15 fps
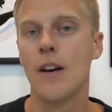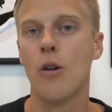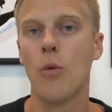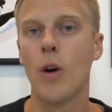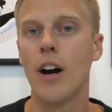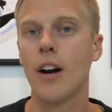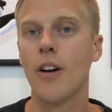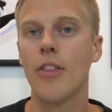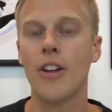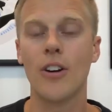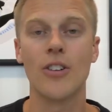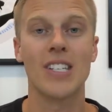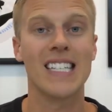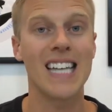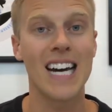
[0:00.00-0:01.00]
where
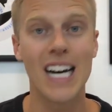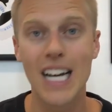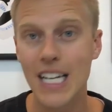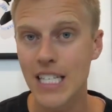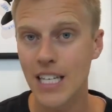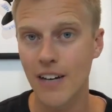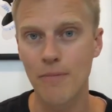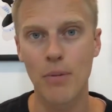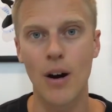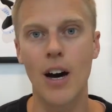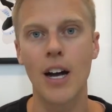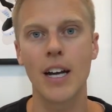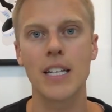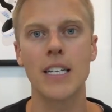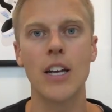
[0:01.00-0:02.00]
there's tons of
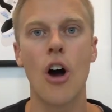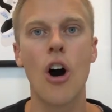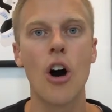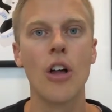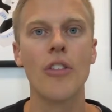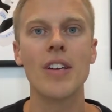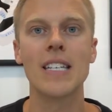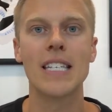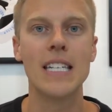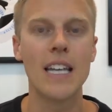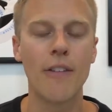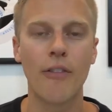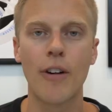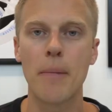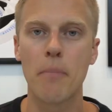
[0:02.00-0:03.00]
products in all these
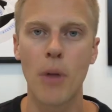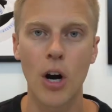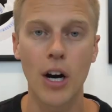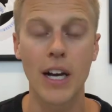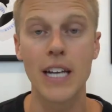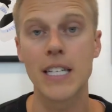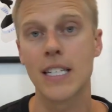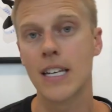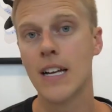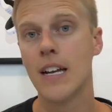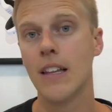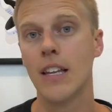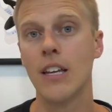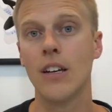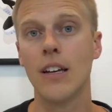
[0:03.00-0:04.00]
different markets
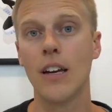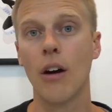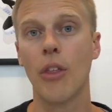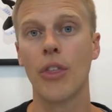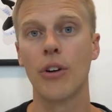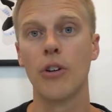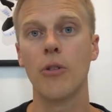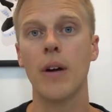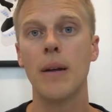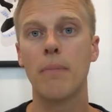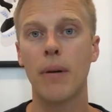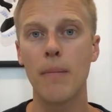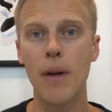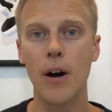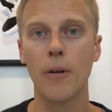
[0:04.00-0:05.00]
that you can go through and
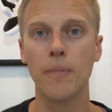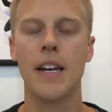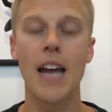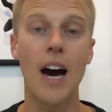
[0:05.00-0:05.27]
promote.